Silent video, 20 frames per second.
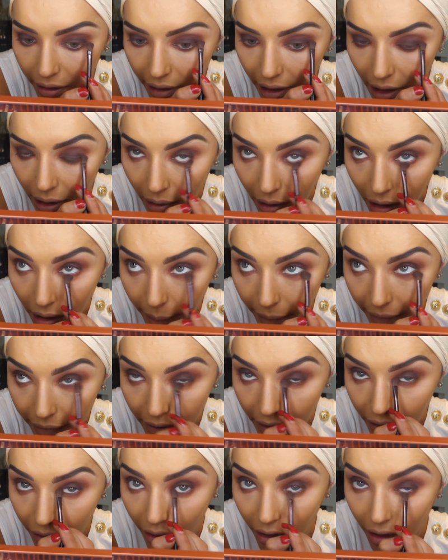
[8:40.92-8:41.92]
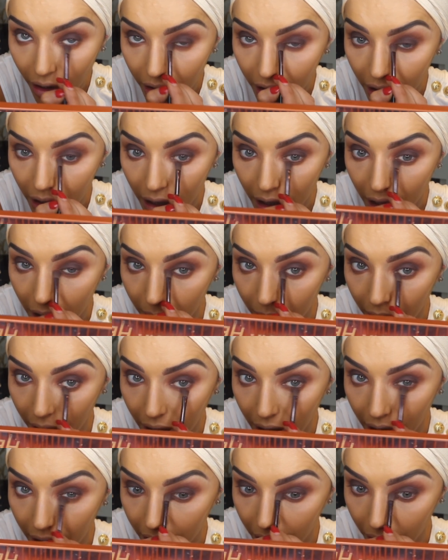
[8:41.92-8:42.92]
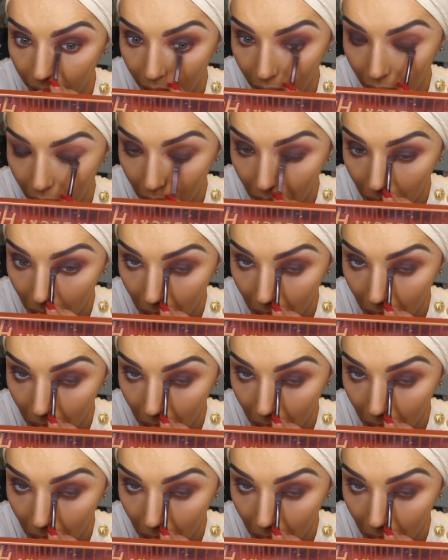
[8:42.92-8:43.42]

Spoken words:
I'm gonna put this one underneath my eye as well.